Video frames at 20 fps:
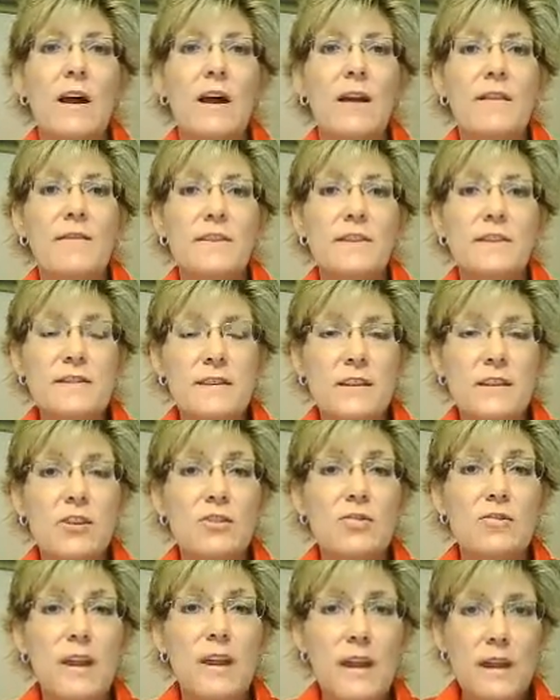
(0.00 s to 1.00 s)
Obviously,
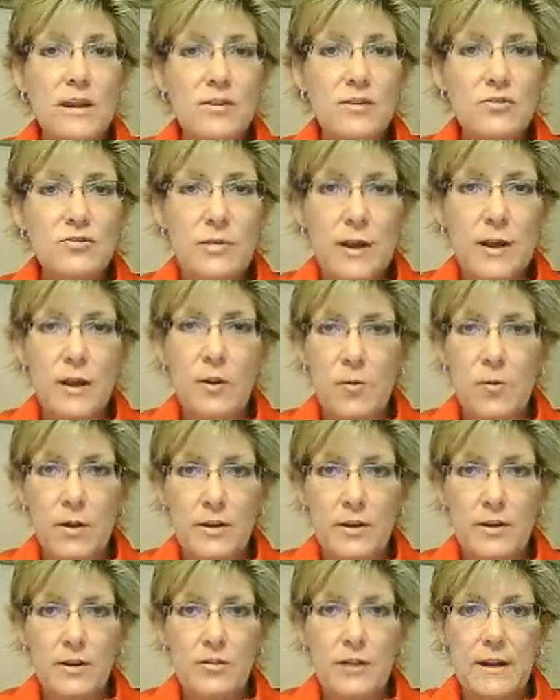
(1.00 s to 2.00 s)
you can drink
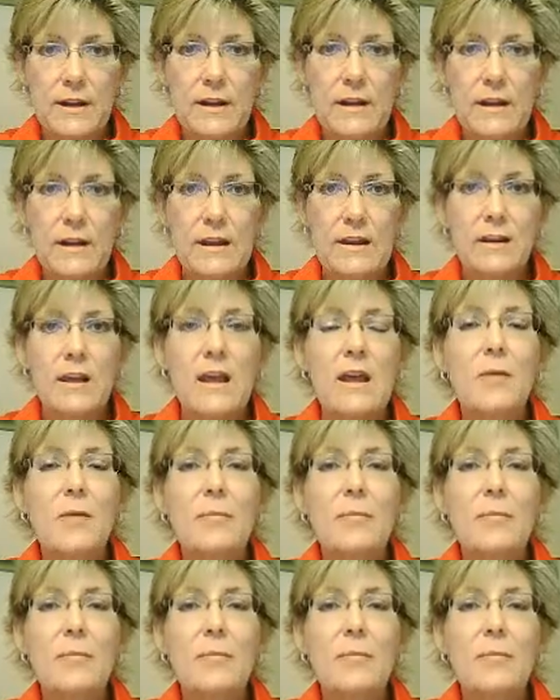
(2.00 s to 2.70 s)
while you're eating,